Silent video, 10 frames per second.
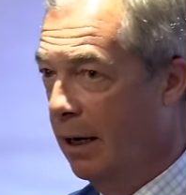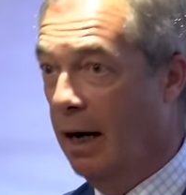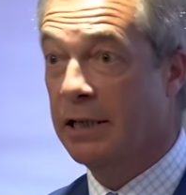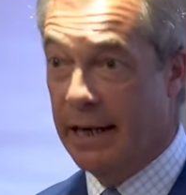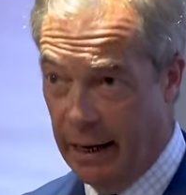
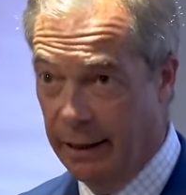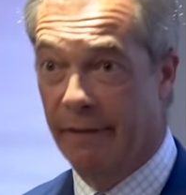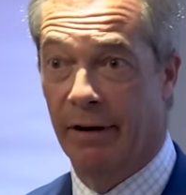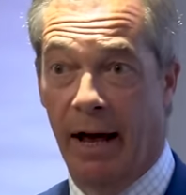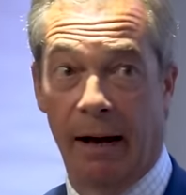I'll tell you how to
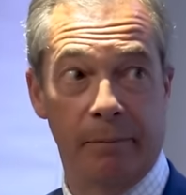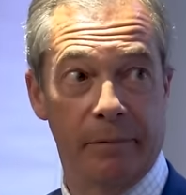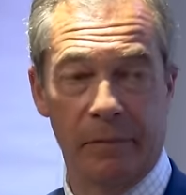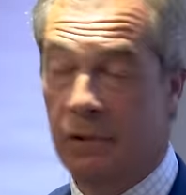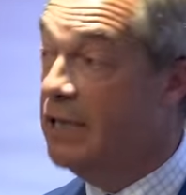level up.
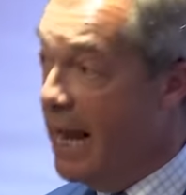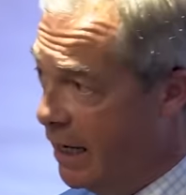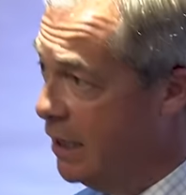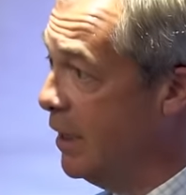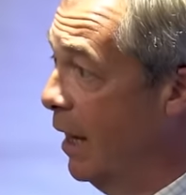Dead
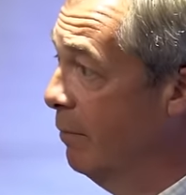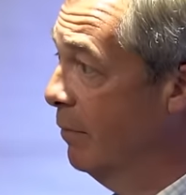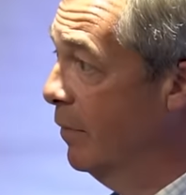easy.